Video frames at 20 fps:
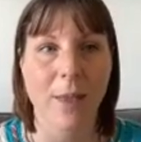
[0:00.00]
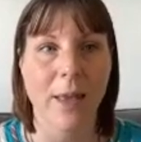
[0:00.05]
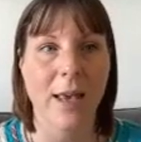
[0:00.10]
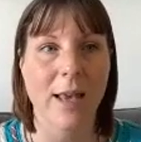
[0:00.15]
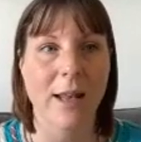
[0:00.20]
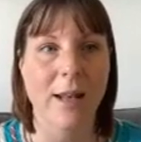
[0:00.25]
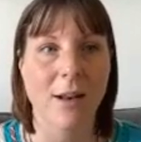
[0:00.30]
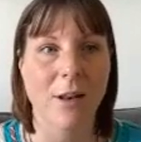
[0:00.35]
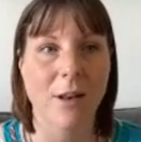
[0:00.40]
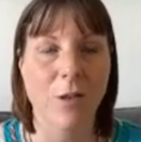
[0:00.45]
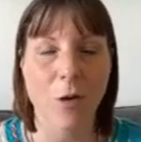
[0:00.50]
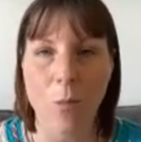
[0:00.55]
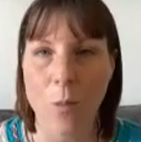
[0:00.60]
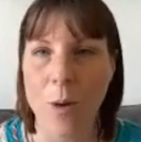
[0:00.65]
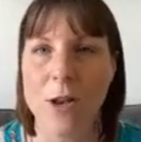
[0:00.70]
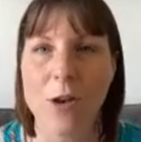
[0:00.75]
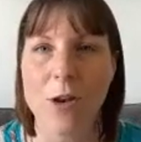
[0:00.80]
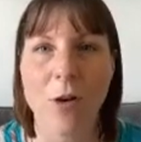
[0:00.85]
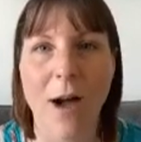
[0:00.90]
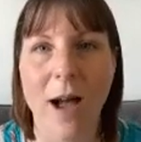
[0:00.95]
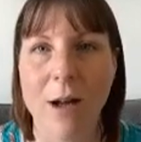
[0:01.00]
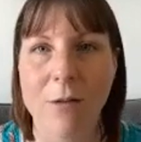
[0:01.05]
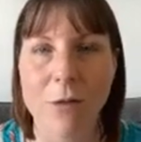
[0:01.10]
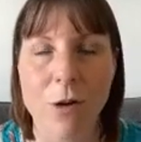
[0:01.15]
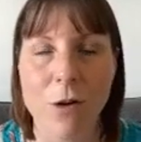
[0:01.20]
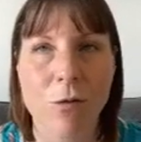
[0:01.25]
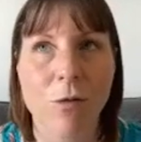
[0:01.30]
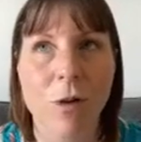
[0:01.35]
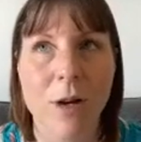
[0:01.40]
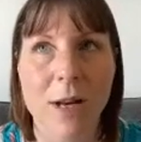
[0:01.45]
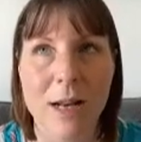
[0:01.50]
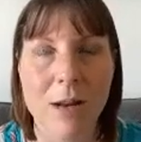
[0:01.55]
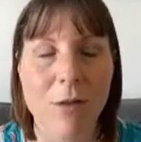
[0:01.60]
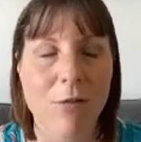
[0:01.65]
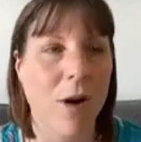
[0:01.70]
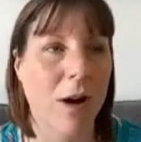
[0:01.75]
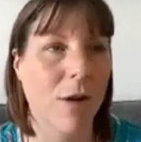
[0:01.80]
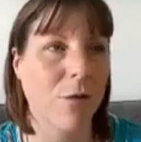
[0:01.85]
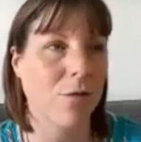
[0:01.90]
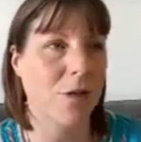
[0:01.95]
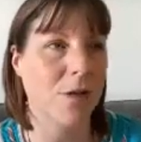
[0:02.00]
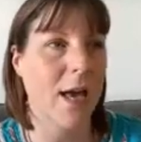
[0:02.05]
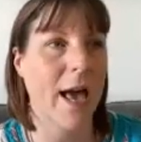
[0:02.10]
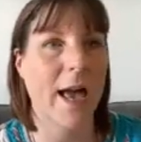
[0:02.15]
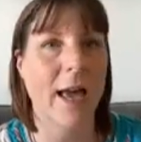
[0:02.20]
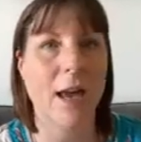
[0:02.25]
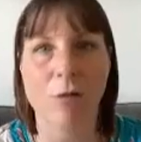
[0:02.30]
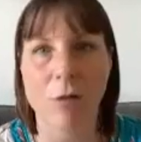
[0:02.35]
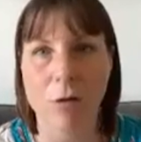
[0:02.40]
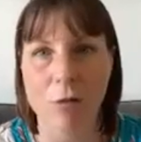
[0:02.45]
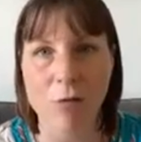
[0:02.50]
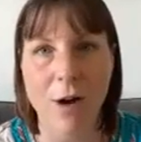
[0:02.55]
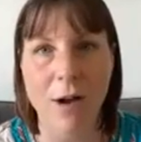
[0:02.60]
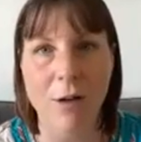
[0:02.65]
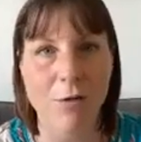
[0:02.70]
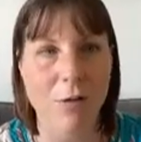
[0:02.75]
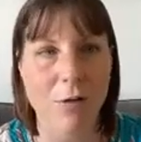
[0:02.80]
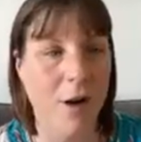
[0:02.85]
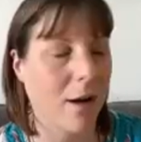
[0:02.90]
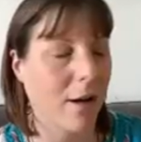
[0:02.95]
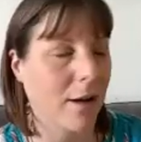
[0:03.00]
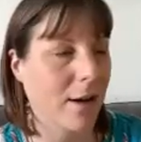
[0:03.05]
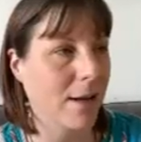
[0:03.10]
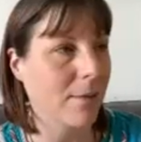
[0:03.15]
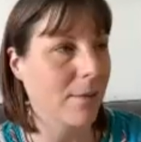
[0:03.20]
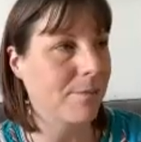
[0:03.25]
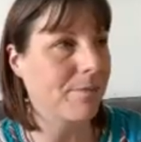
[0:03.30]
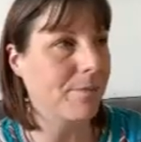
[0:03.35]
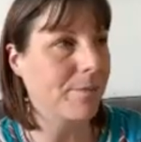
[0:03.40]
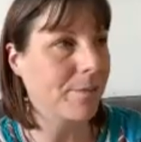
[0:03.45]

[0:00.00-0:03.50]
in that when you're having a really rough day or a rough night,